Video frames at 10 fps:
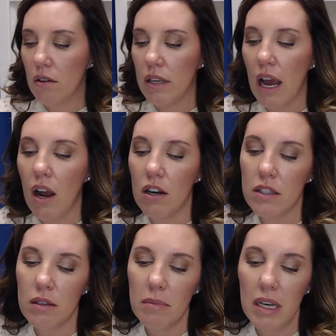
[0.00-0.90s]
Yeah,
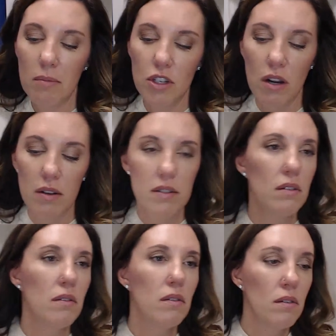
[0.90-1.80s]
hearts in the medium chunks.
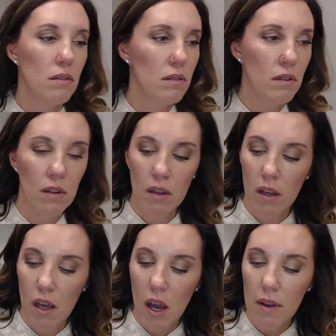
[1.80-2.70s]

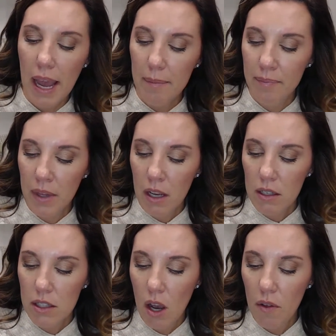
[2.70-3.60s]
Okay,
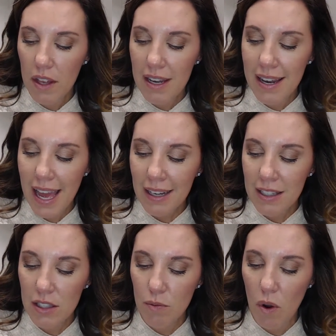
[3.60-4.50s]
so the
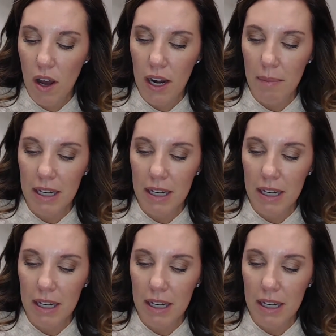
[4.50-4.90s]
next one I'm